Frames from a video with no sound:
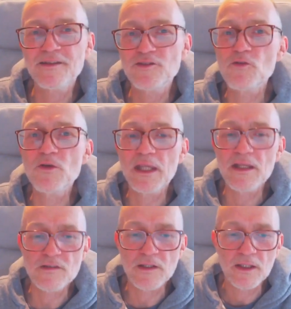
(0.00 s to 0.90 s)
too
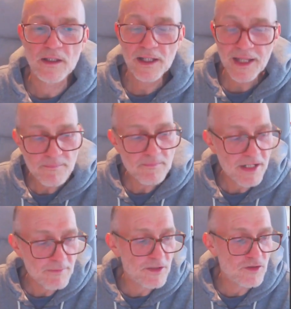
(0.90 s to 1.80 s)
easy.
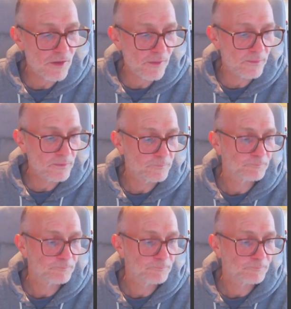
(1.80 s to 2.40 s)
Might be true,